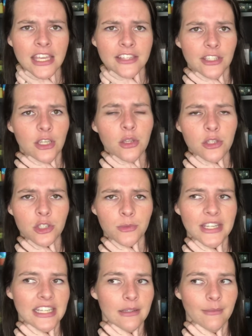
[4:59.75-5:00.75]
He's like, no, you
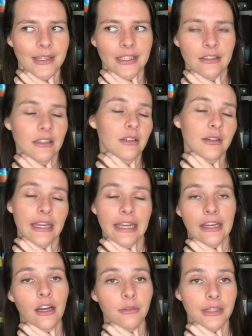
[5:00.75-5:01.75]
should read it. I'm like,
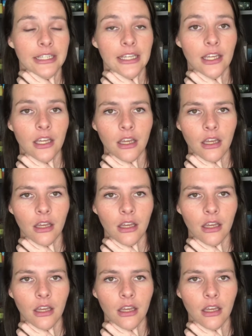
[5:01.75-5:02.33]
okay, I'll read it.